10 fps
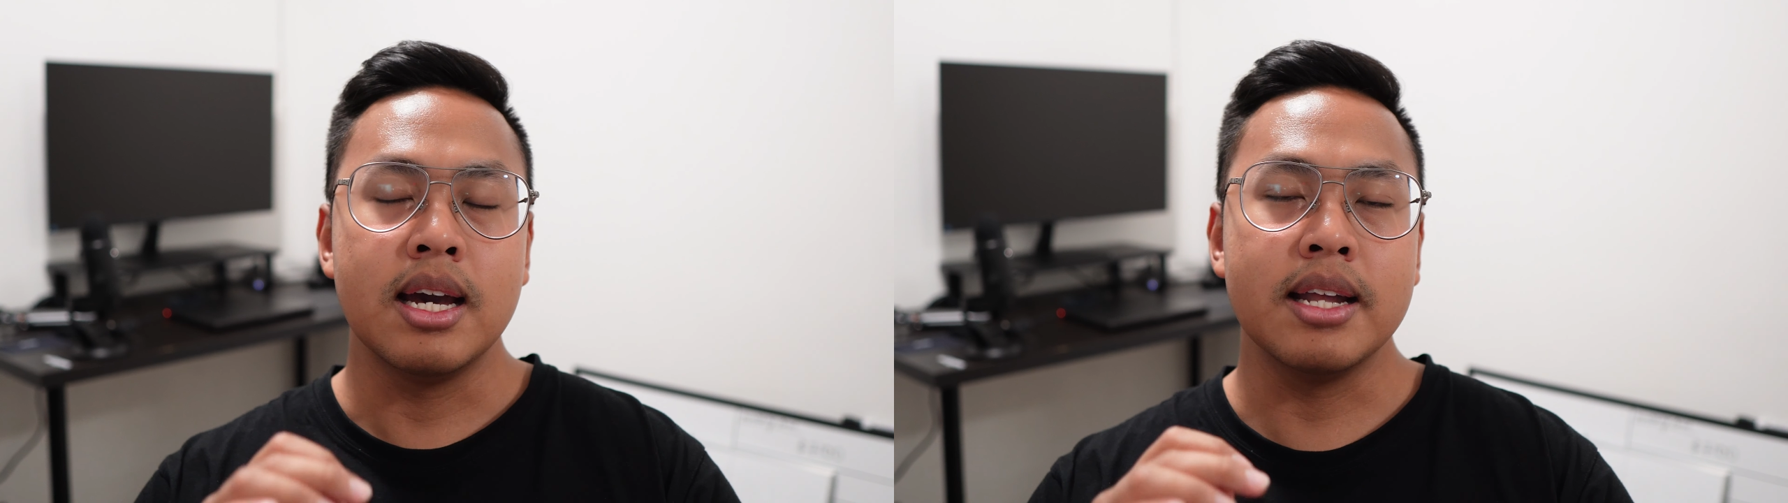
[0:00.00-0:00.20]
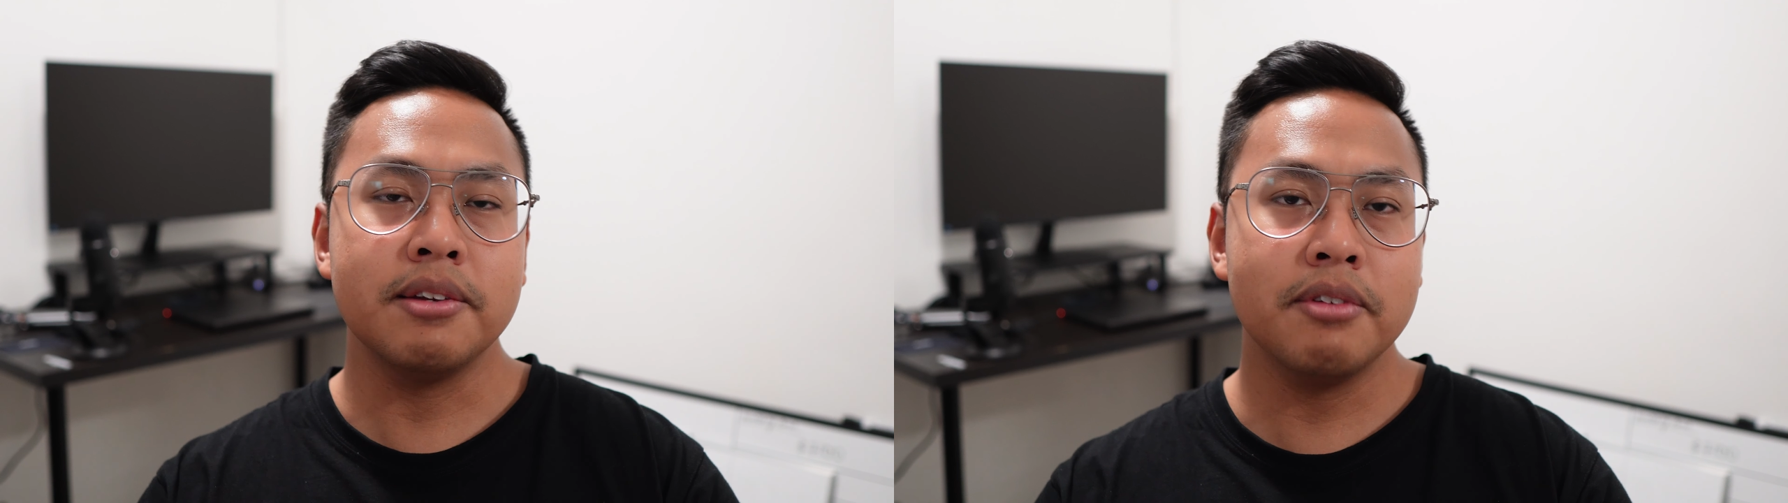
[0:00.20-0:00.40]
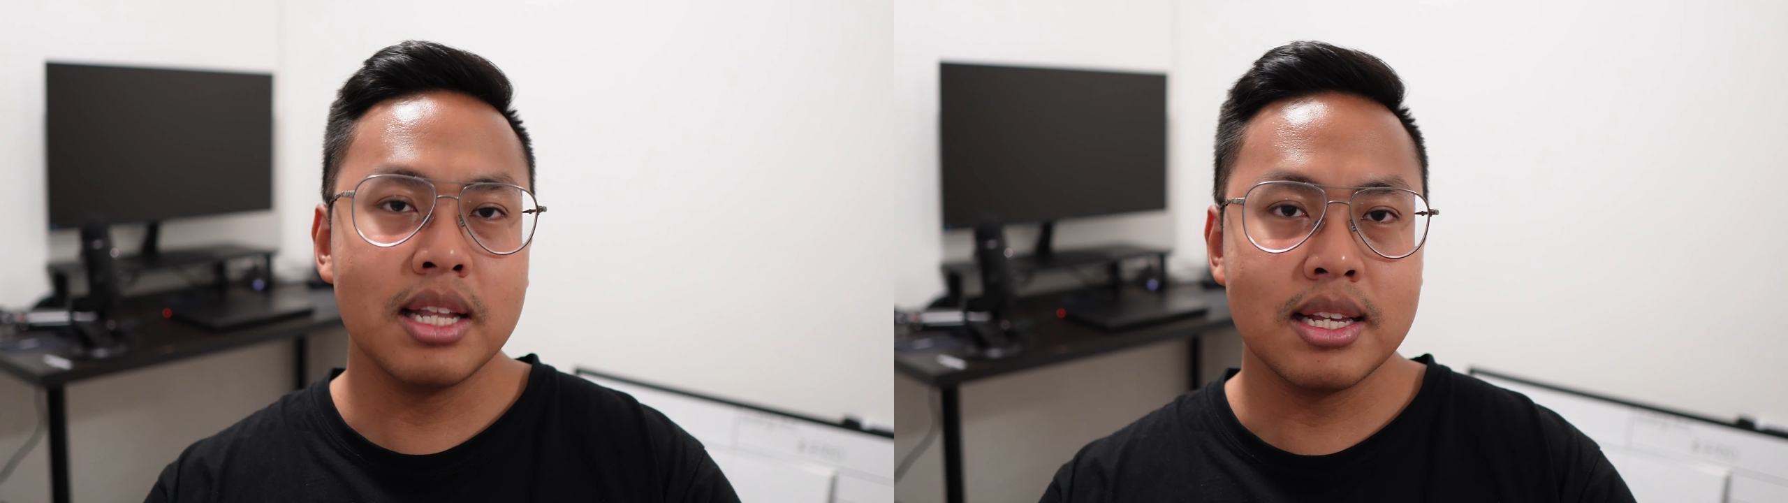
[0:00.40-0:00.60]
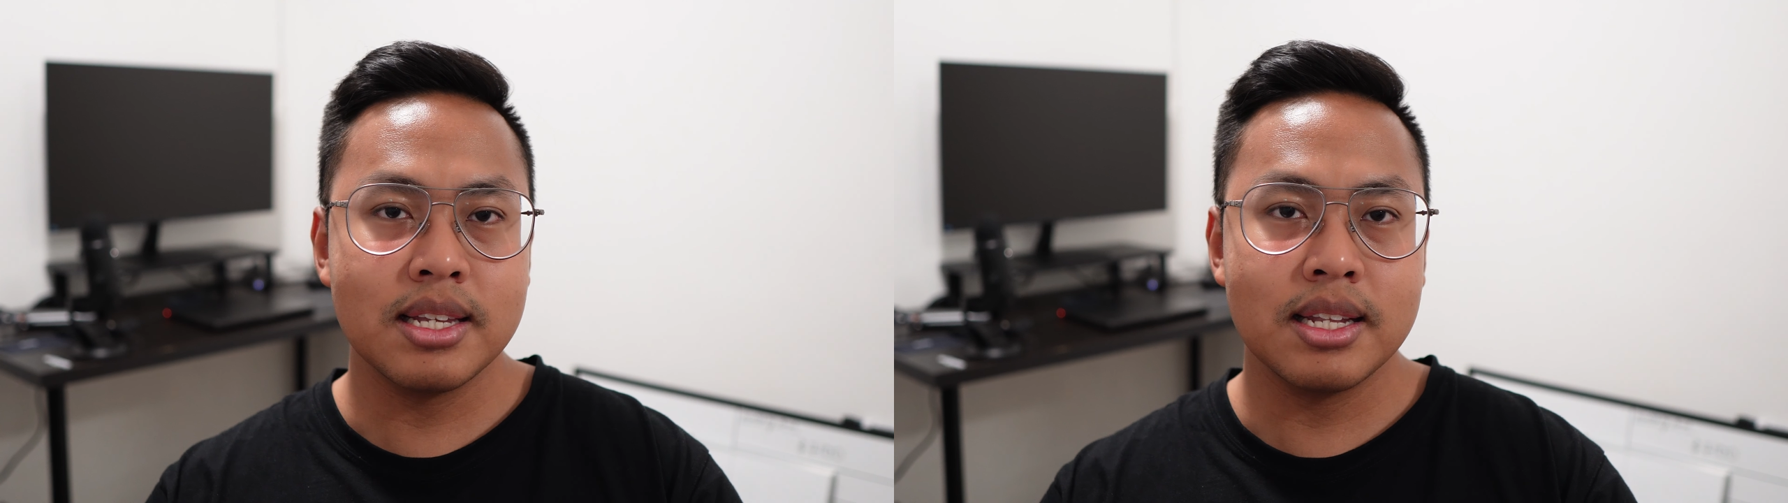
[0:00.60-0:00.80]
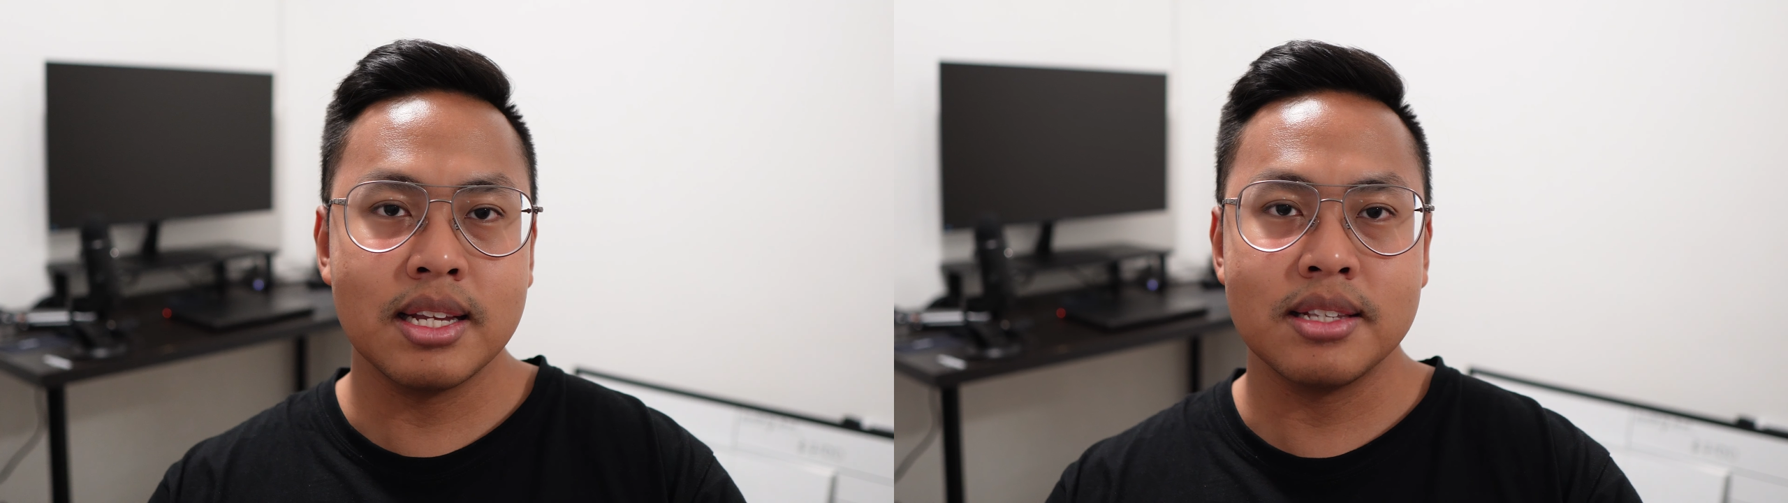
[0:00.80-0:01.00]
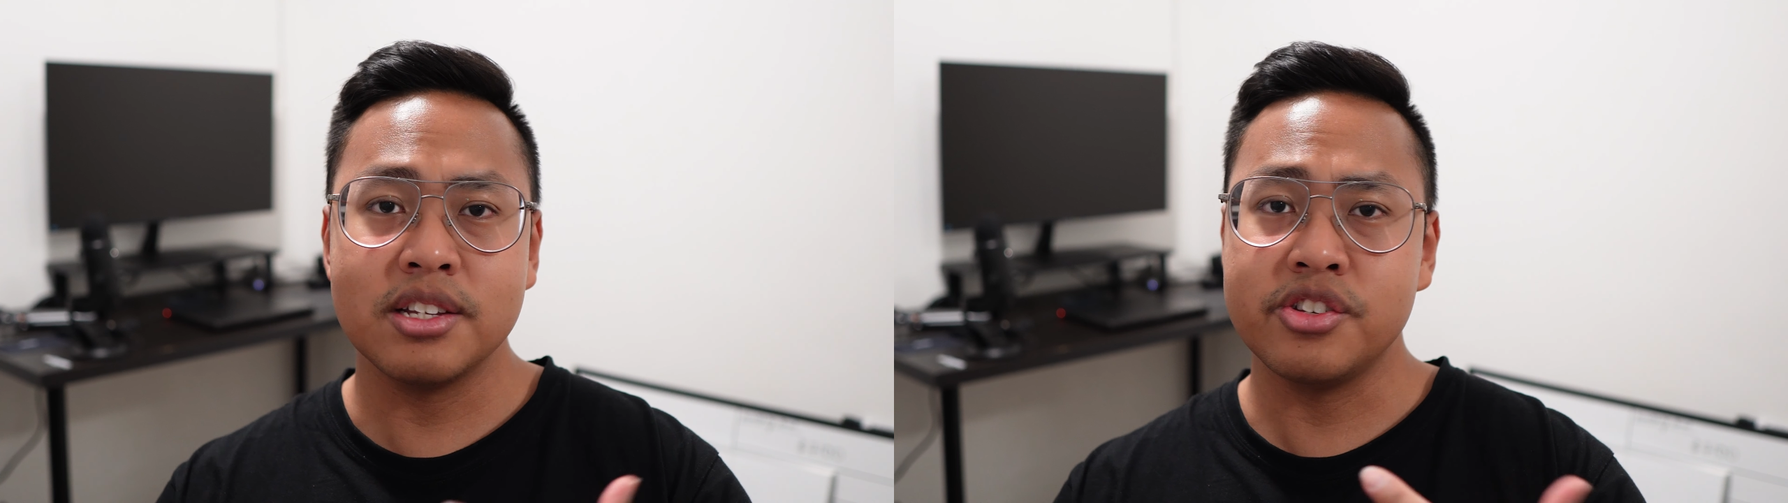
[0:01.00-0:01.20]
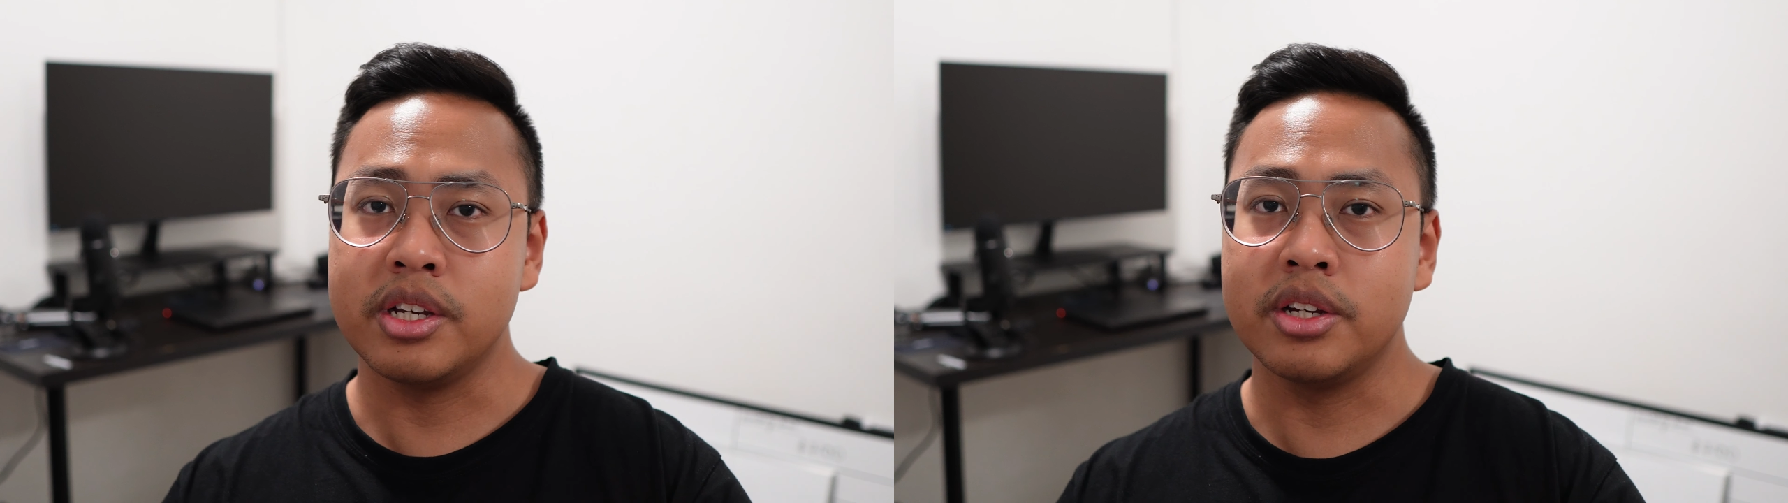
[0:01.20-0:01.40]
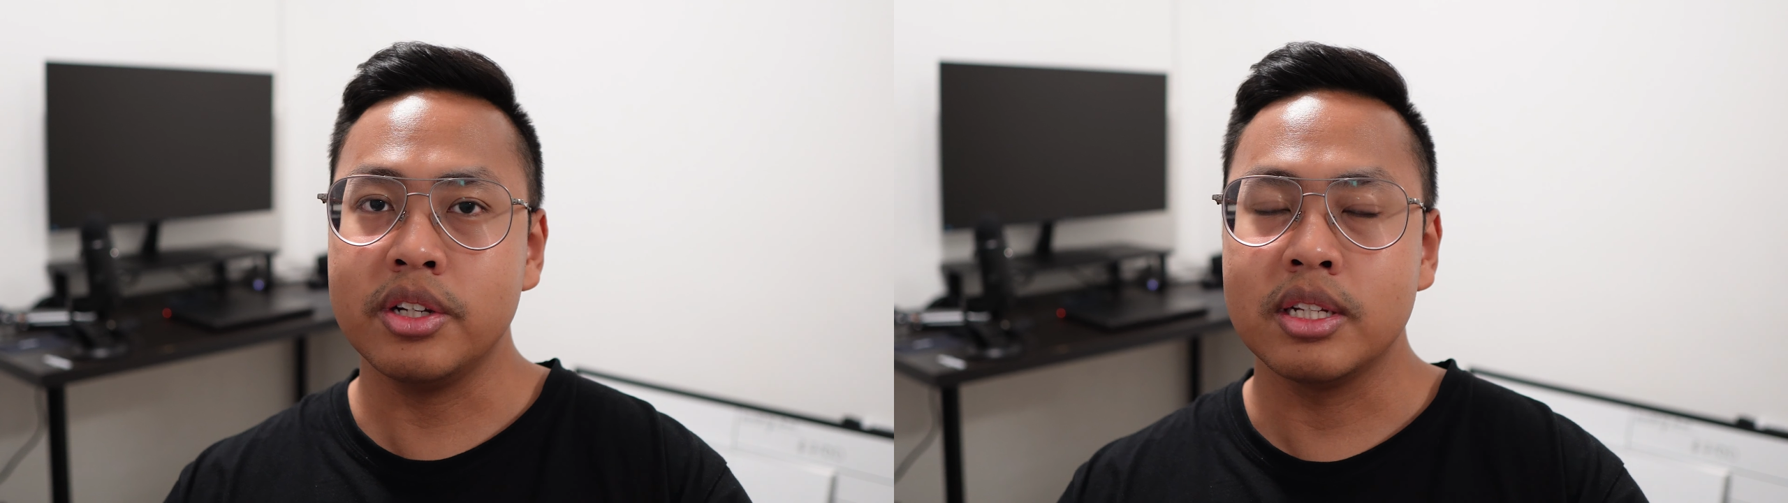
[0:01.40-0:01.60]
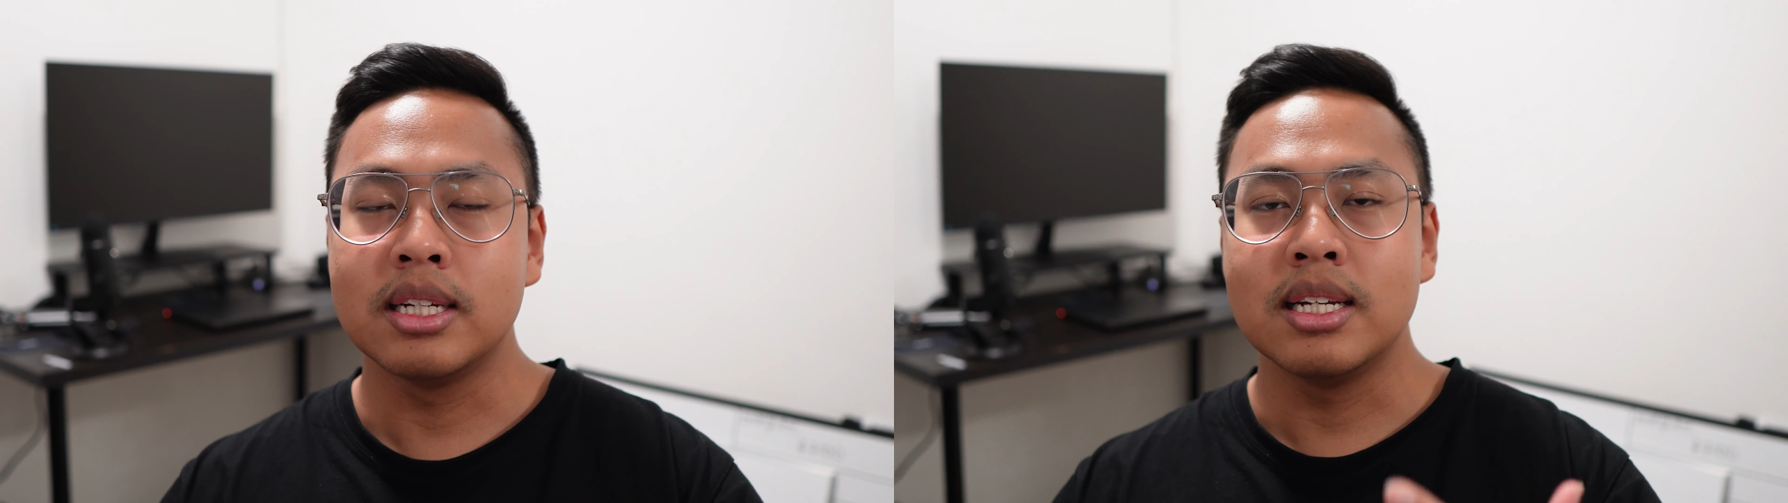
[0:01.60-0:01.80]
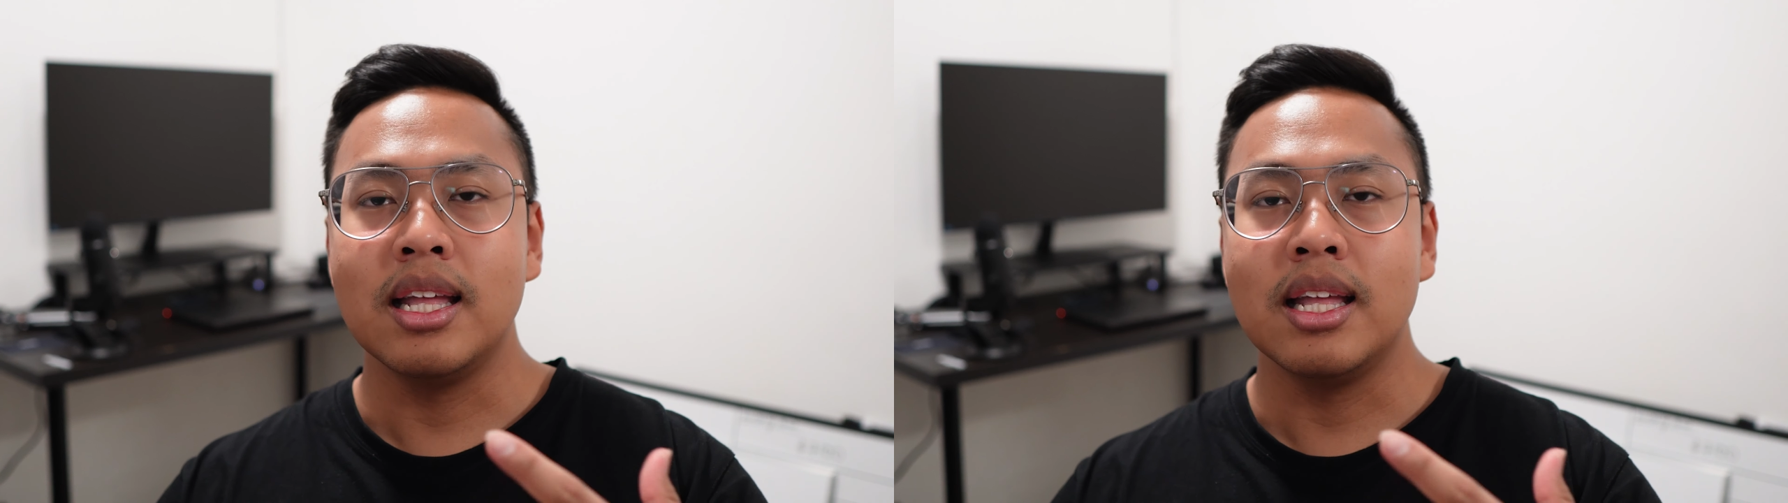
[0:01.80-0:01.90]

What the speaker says: And I realized that that's actually good.